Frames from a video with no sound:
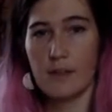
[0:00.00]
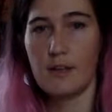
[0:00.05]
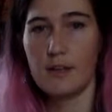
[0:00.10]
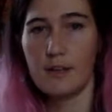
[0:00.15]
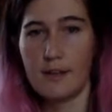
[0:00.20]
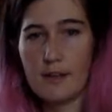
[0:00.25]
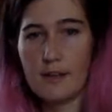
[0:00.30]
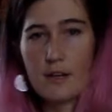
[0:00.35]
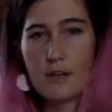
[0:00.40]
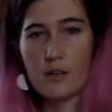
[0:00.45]

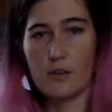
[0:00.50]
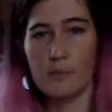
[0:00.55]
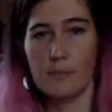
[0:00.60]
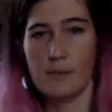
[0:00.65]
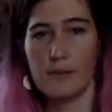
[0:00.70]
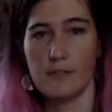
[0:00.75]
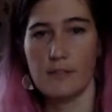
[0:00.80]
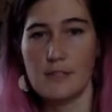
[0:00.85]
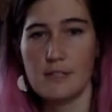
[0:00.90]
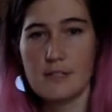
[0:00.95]
and here you'll be
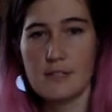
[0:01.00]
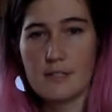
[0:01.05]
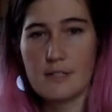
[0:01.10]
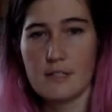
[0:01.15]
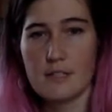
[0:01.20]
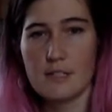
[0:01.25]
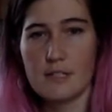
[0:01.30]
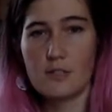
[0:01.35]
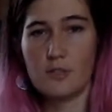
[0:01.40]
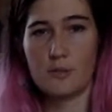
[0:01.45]
able to see
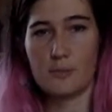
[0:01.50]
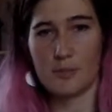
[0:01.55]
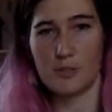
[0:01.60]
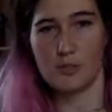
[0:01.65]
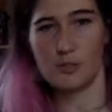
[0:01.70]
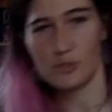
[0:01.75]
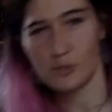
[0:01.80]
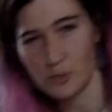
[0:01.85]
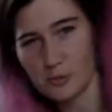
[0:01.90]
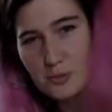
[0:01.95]
this here, let me
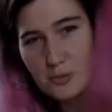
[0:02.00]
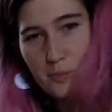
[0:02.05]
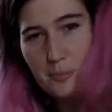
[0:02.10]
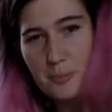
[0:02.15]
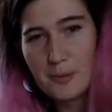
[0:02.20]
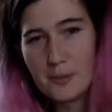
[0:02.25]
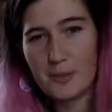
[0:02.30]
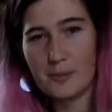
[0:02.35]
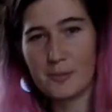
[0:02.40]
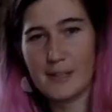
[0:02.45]
scooch up a
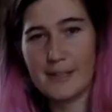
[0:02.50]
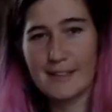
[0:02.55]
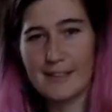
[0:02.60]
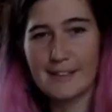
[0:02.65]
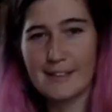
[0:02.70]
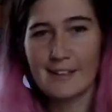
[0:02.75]
little bit.